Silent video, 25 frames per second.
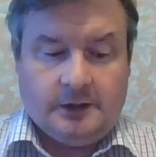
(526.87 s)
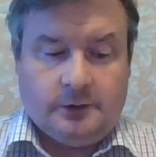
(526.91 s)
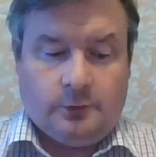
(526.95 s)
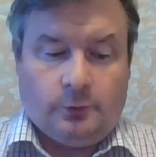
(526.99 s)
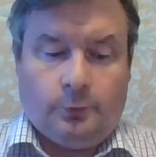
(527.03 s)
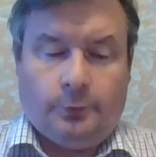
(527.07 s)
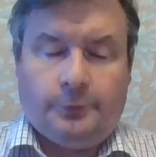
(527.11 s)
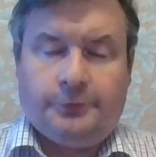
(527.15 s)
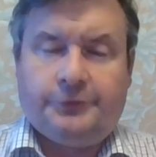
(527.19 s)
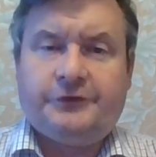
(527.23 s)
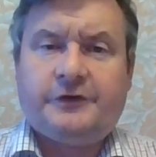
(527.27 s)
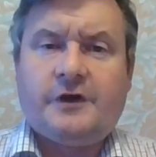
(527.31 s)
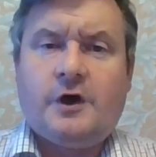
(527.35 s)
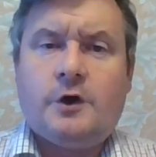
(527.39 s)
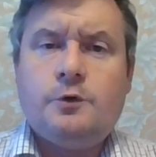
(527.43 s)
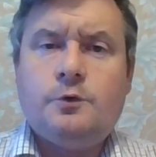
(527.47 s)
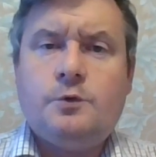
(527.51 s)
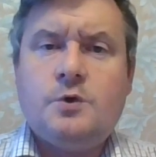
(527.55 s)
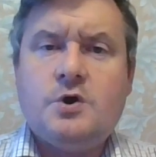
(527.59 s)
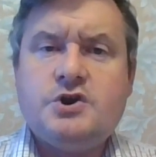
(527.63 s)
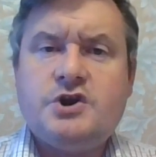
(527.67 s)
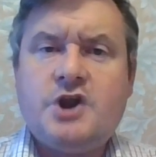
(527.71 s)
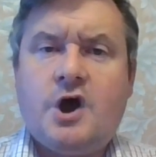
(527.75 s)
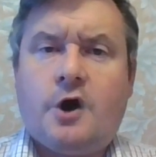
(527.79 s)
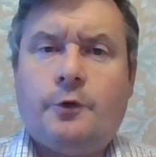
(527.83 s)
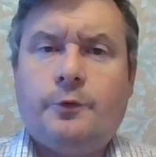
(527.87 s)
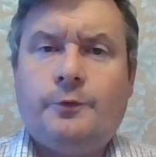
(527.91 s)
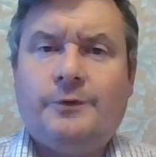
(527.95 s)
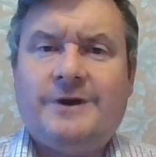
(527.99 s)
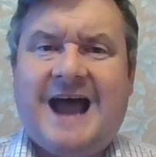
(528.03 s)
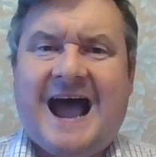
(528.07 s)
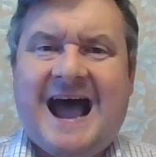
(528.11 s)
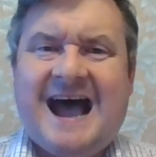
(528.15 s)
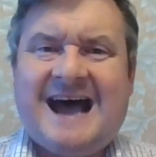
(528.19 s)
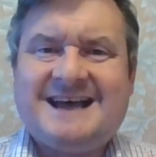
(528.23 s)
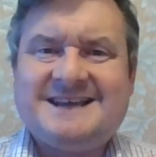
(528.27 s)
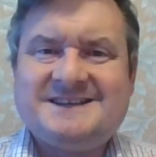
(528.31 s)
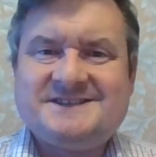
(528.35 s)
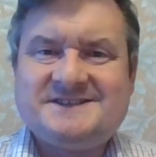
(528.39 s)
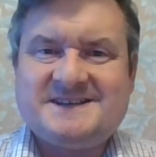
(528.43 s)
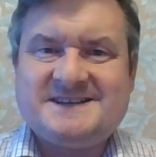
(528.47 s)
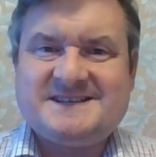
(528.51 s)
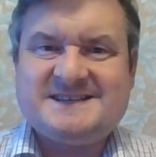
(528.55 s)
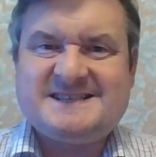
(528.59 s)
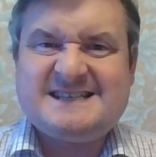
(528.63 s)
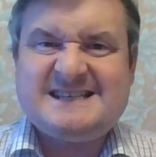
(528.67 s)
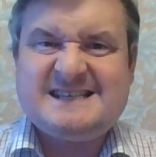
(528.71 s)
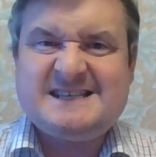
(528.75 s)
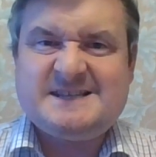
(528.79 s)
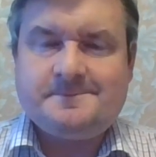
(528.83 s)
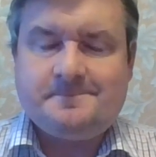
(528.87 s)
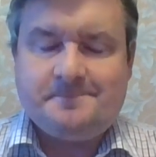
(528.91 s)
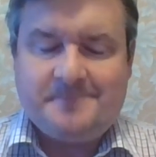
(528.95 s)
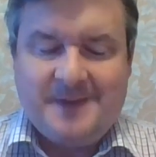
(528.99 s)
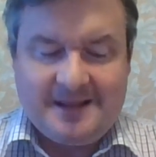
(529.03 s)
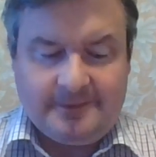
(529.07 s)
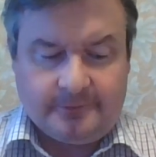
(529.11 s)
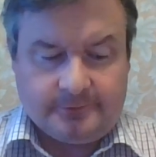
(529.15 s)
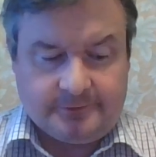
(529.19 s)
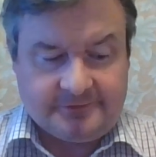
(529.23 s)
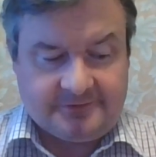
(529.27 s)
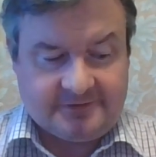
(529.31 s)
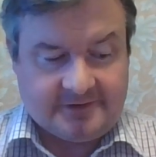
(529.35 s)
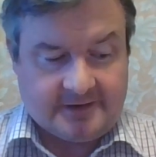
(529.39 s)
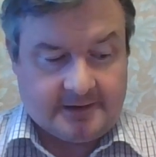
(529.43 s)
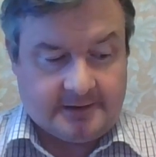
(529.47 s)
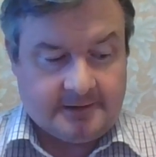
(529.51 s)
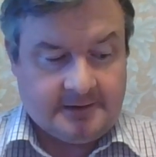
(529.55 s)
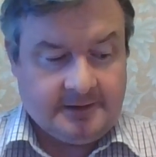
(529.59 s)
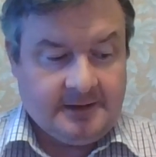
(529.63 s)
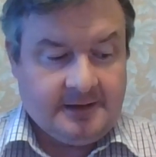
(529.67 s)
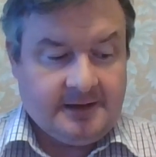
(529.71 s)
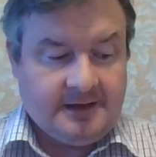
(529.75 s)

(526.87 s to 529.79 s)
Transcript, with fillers: also known as spelter.